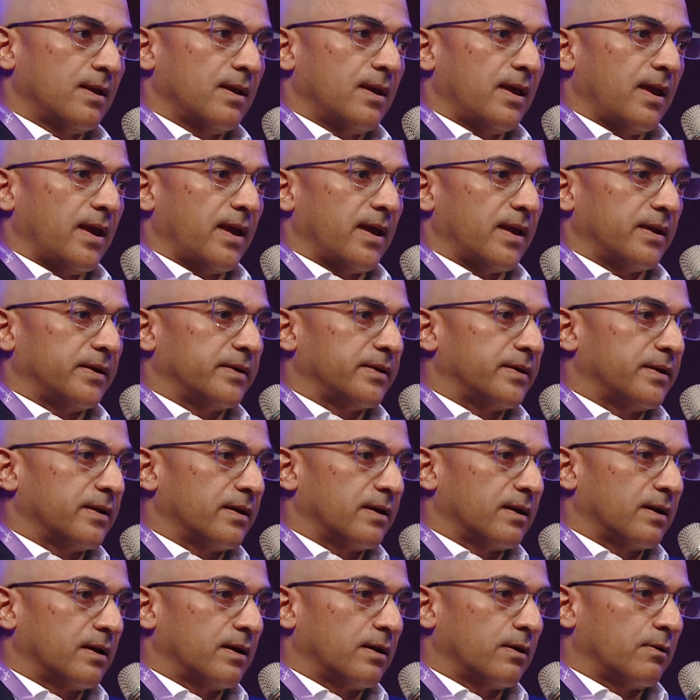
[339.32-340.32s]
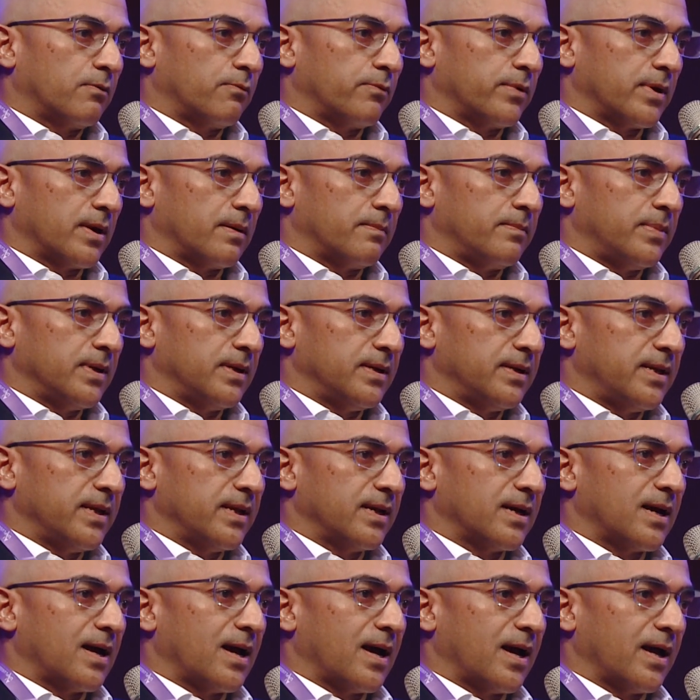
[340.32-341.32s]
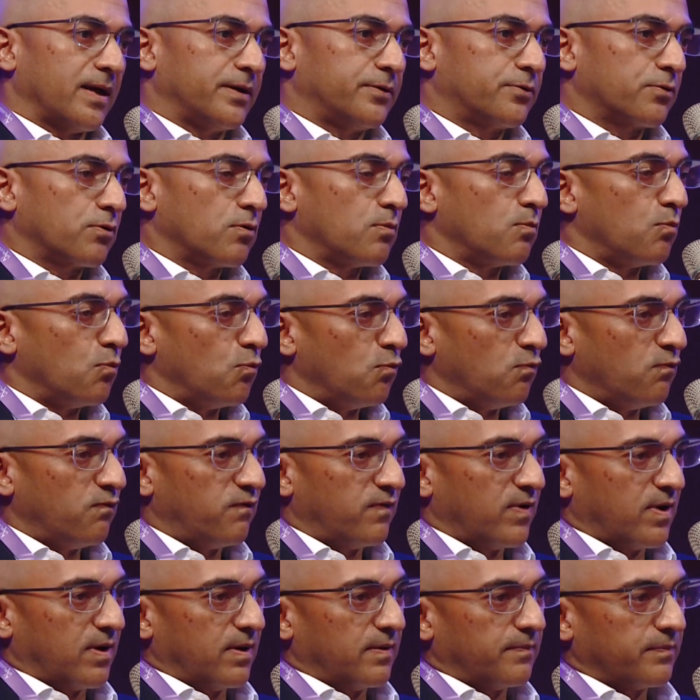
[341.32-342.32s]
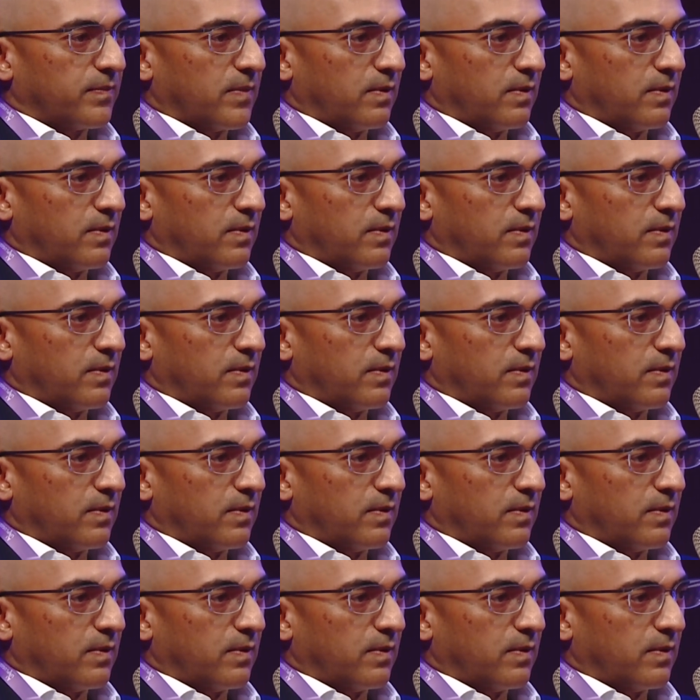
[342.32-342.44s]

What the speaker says: And we are building a hydro mover,